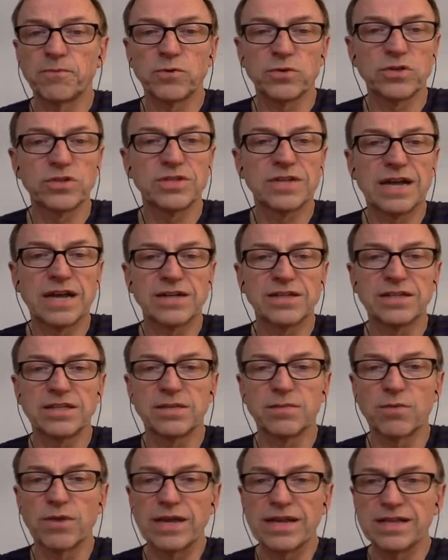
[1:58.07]
which is actually
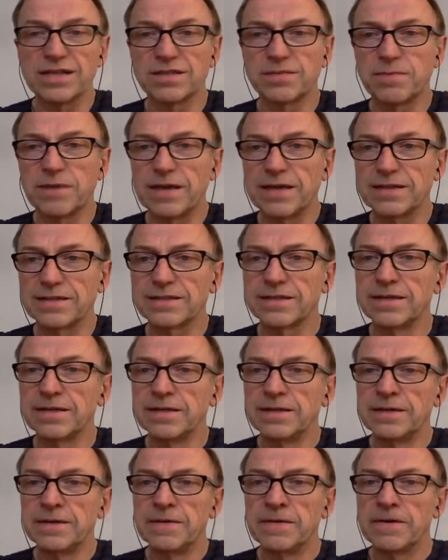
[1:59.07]
the brain space.
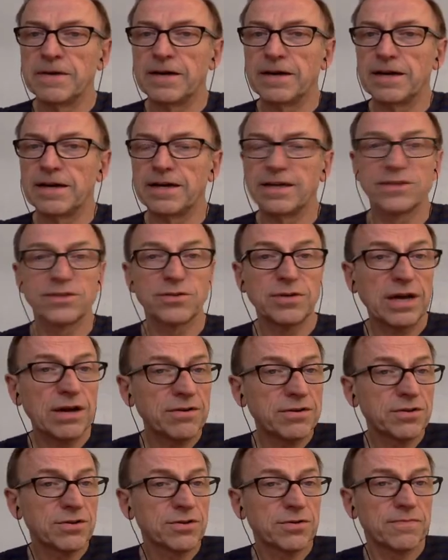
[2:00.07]
And so now
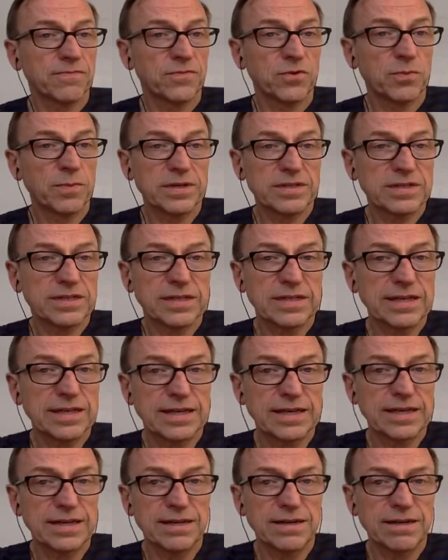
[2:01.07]
you're basically
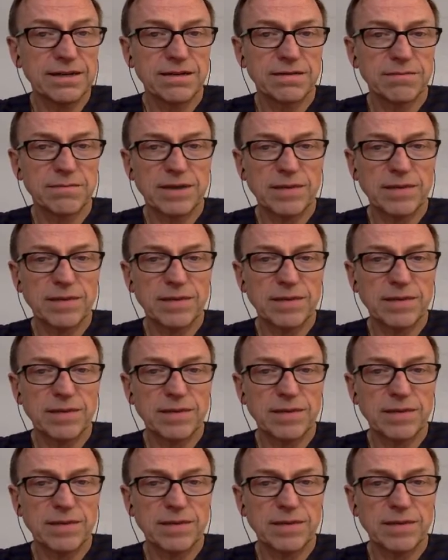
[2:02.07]
in my